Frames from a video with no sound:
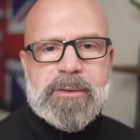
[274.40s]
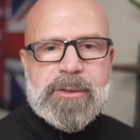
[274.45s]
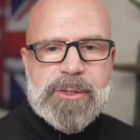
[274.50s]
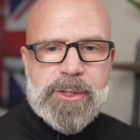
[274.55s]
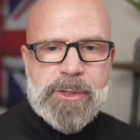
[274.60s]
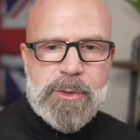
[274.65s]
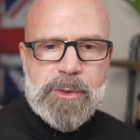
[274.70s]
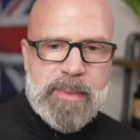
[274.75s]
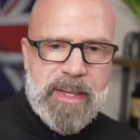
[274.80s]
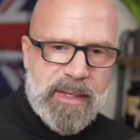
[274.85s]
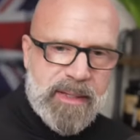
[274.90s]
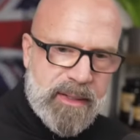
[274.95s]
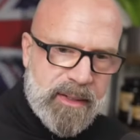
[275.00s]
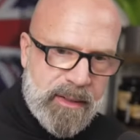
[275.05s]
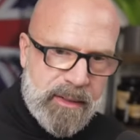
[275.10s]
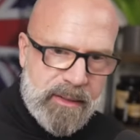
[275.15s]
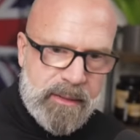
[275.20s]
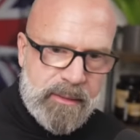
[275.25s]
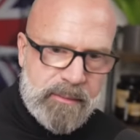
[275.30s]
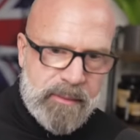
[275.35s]
to
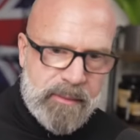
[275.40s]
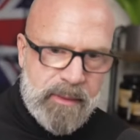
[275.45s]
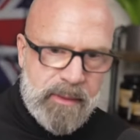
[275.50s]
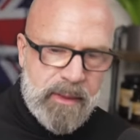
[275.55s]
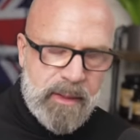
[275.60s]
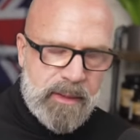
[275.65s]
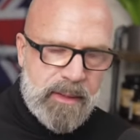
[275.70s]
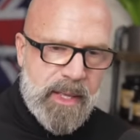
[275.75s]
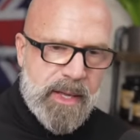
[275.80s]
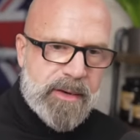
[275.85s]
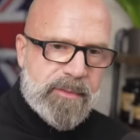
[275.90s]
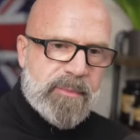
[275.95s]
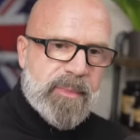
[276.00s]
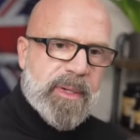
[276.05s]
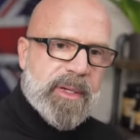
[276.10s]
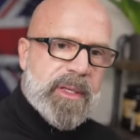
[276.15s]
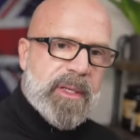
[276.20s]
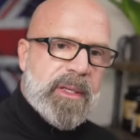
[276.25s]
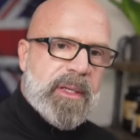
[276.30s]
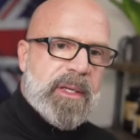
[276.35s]
making a lot of
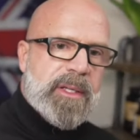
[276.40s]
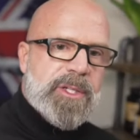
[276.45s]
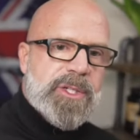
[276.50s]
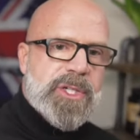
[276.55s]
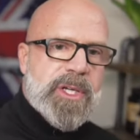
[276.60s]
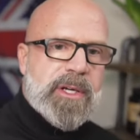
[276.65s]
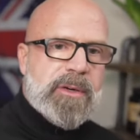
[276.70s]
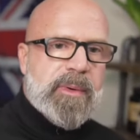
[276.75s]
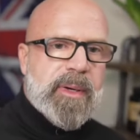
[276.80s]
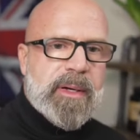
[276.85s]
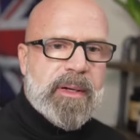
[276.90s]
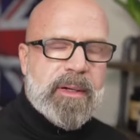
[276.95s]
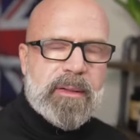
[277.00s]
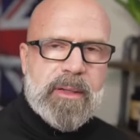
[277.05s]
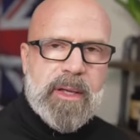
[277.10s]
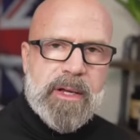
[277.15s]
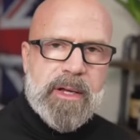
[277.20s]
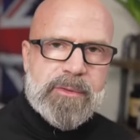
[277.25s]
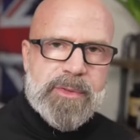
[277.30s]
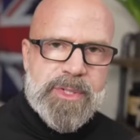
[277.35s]
money and generating a
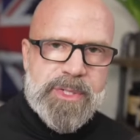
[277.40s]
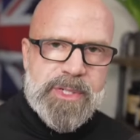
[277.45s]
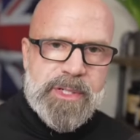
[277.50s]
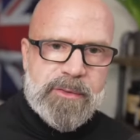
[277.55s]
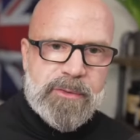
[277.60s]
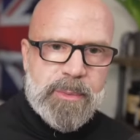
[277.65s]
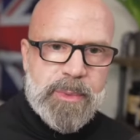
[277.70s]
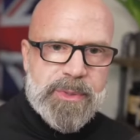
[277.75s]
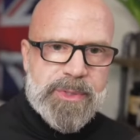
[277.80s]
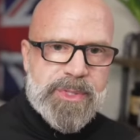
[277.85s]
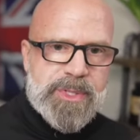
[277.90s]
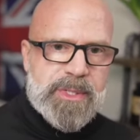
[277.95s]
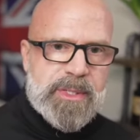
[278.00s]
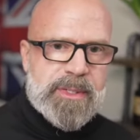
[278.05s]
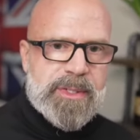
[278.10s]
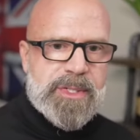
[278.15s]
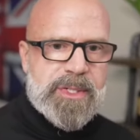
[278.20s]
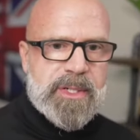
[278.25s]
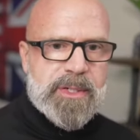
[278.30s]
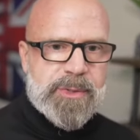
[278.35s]
lot of receivables
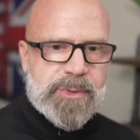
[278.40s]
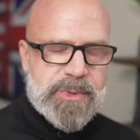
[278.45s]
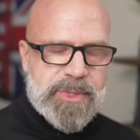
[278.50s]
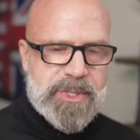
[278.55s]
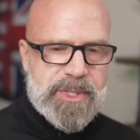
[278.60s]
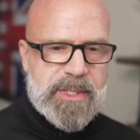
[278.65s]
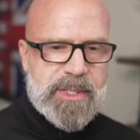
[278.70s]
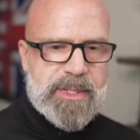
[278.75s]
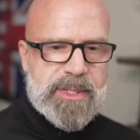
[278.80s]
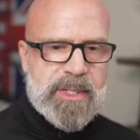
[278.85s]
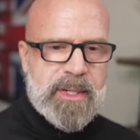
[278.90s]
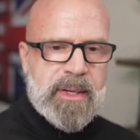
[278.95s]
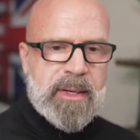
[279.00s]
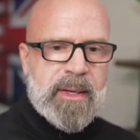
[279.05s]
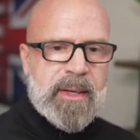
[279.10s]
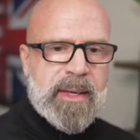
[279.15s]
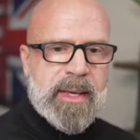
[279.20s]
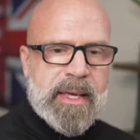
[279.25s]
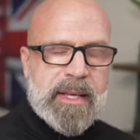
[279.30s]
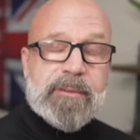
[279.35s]
and sales receipts.
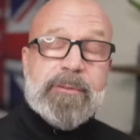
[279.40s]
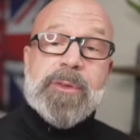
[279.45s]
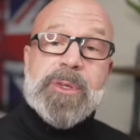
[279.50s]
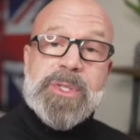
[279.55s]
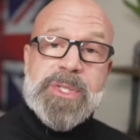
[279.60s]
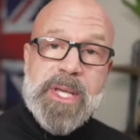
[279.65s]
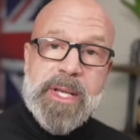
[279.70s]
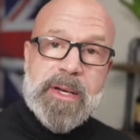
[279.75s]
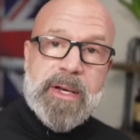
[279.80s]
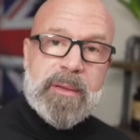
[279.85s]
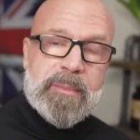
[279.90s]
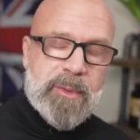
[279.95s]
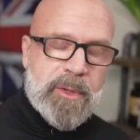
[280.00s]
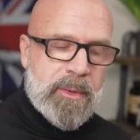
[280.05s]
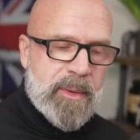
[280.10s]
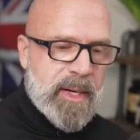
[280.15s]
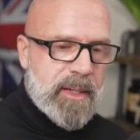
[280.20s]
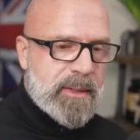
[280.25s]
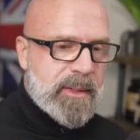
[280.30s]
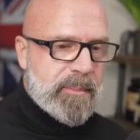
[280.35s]
And if you set it up
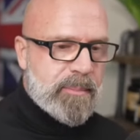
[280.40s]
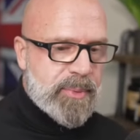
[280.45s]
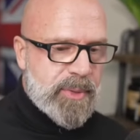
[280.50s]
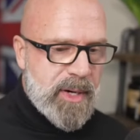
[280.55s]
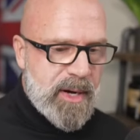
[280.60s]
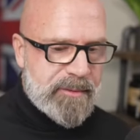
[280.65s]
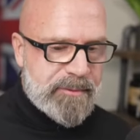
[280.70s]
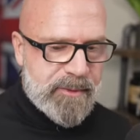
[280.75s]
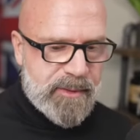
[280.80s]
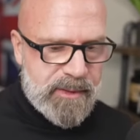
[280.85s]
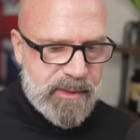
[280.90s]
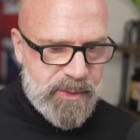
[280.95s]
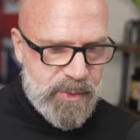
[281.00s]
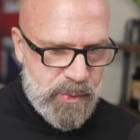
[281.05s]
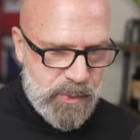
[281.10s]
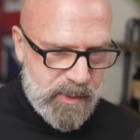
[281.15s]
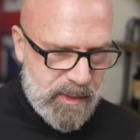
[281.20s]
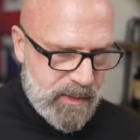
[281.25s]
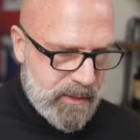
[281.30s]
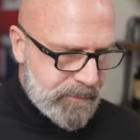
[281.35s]
correctly, profit
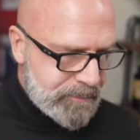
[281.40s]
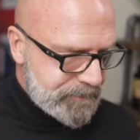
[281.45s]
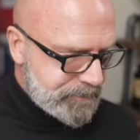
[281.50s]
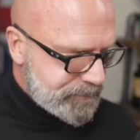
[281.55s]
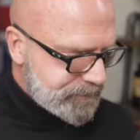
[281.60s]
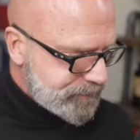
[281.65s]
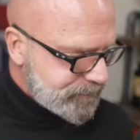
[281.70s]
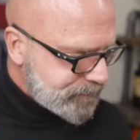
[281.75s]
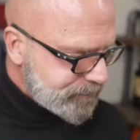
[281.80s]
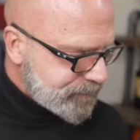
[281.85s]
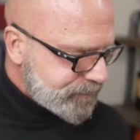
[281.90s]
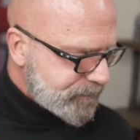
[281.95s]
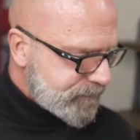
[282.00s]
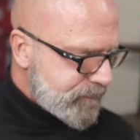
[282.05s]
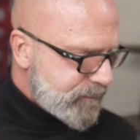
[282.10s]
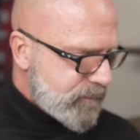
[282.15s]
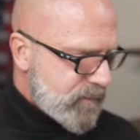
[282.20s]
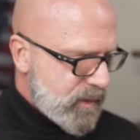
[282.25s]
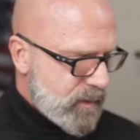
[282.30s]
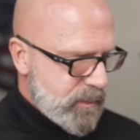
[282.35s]
as well,
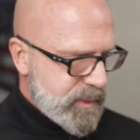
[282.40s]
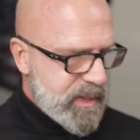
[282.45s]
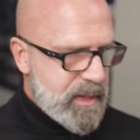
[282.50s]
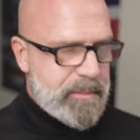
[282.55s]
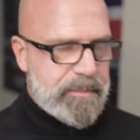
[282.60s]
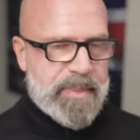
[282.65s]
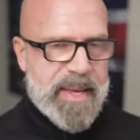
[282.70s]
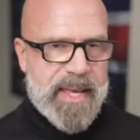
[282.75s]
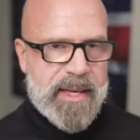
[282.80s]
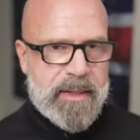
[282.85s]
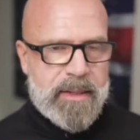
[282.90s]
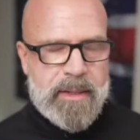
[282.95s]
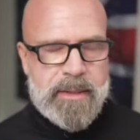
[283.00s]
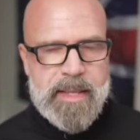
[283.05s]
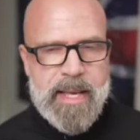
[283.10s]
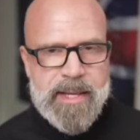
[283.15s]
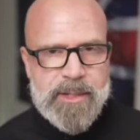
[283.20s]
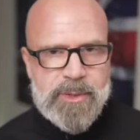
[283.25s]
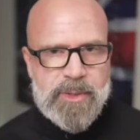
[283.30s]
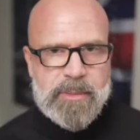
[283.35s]
without banging on
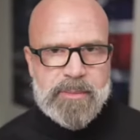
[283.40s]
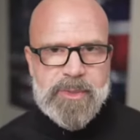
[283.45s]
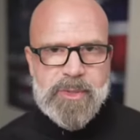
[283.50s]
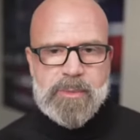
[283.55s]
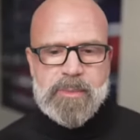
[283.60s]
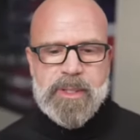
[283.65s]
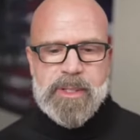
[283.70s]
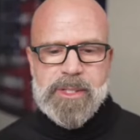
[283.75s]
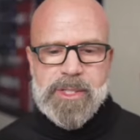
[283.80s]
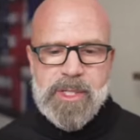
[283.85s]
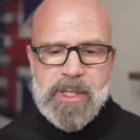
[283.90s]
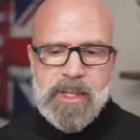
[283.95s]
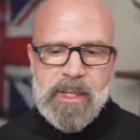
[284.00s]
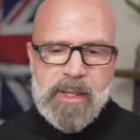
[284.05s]
that drum too much